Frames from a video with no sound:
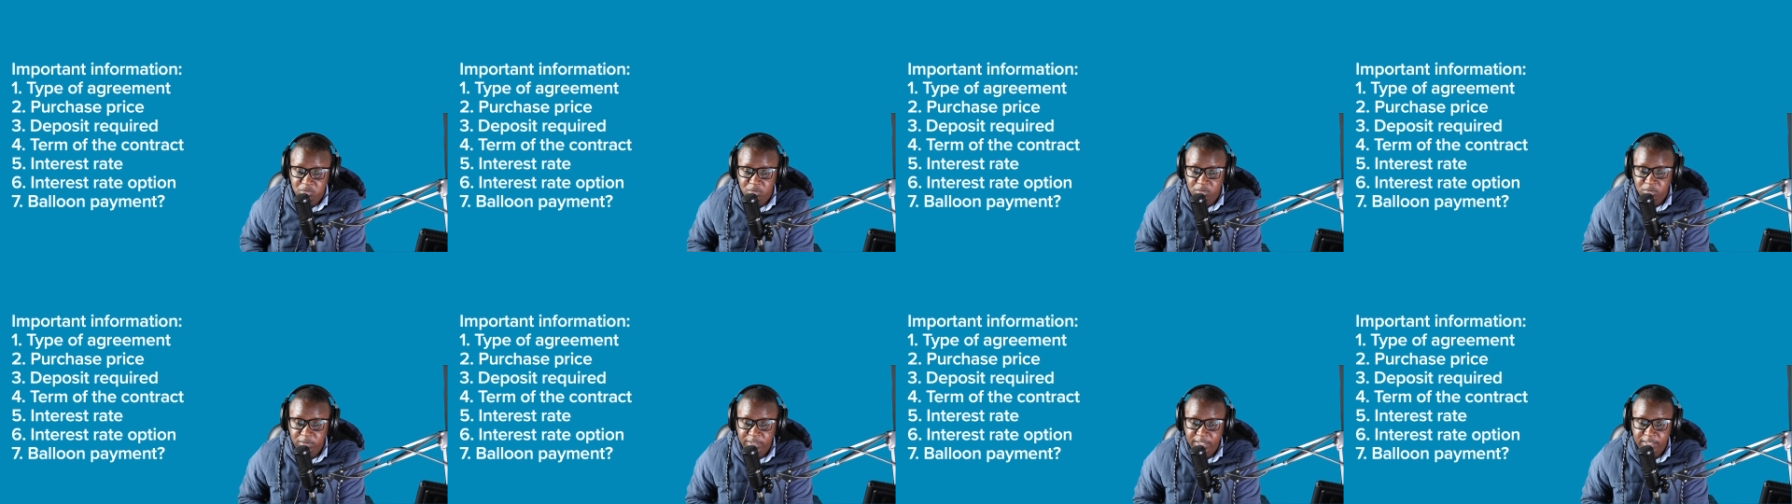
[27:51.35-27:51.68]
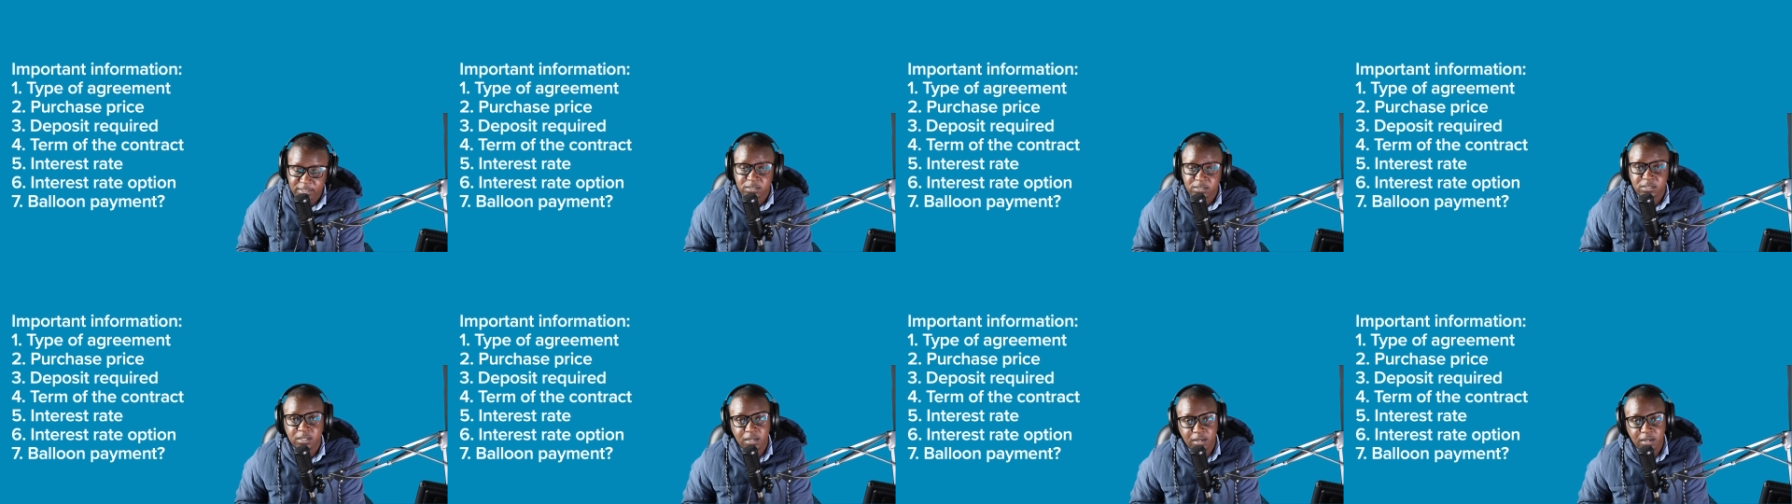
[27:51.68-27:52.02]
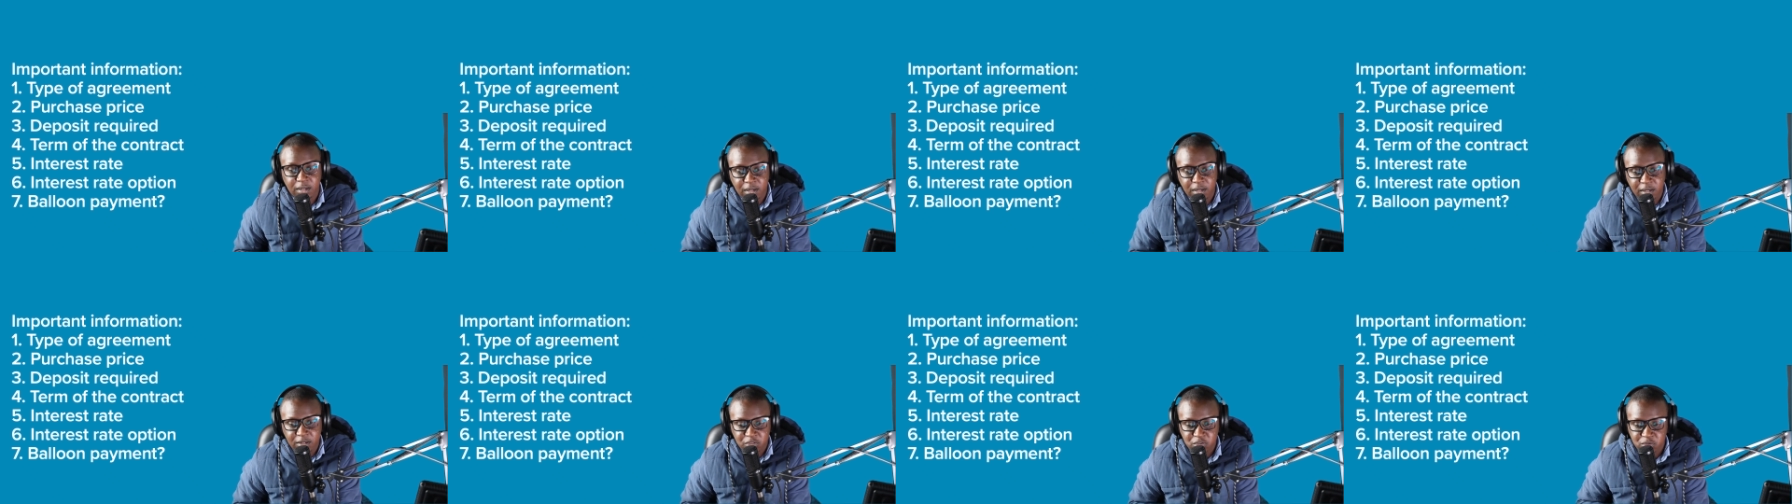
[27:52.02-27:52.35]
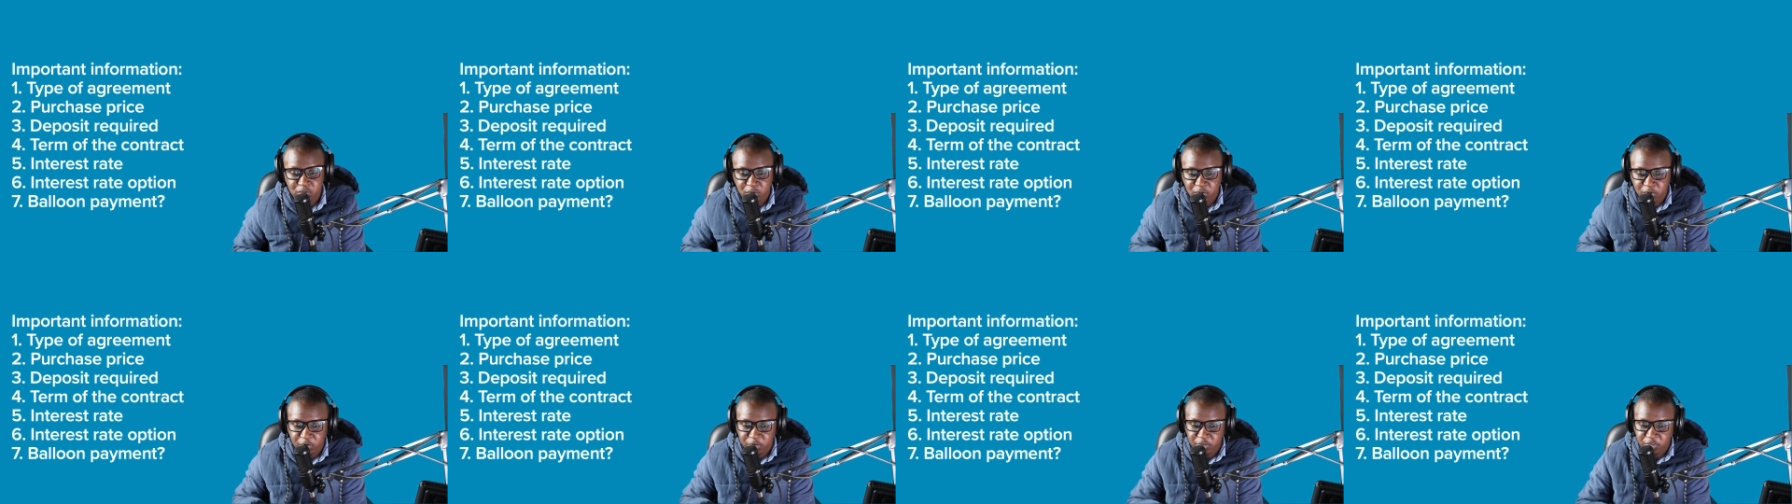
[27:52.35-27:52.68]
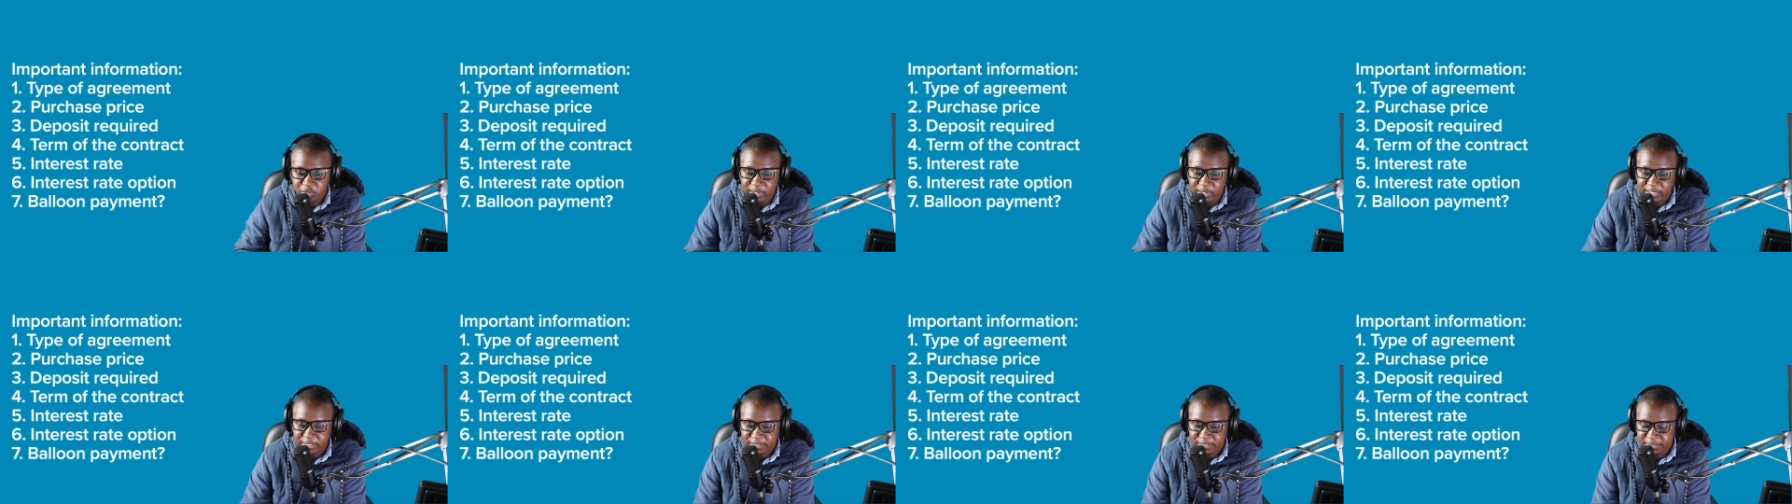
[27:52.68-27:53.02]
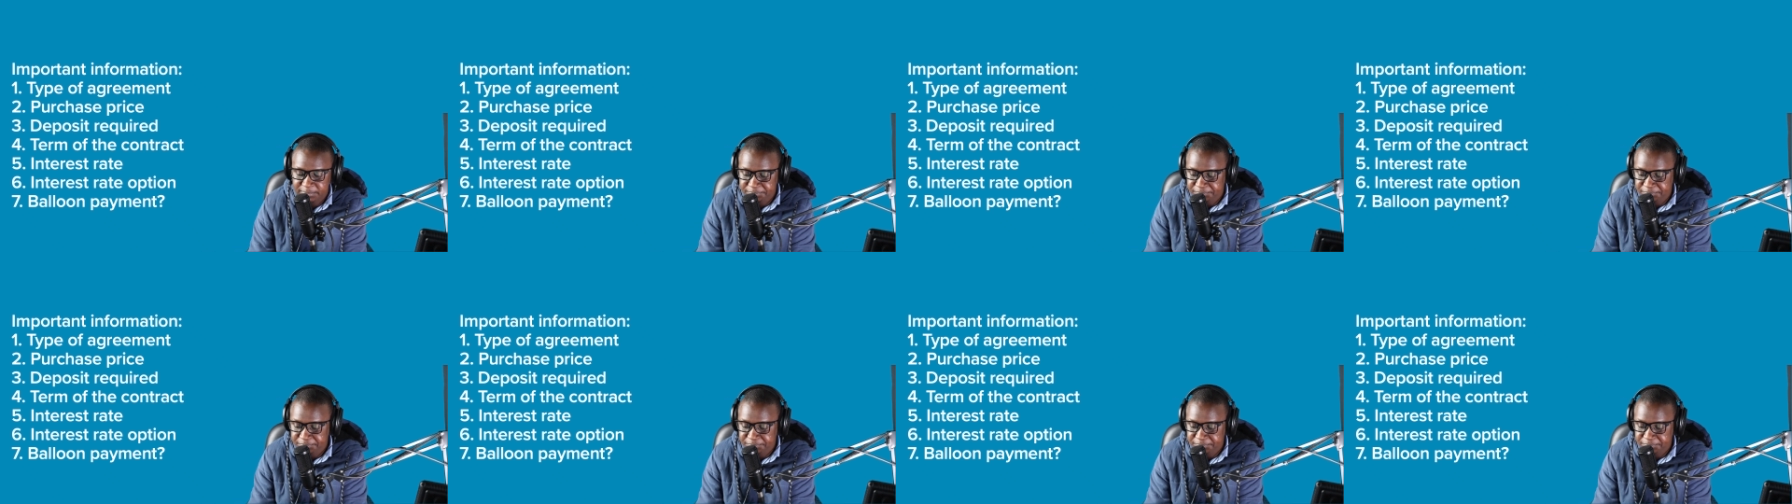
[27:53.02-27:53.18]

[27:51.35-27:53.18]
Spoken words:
look at your contract.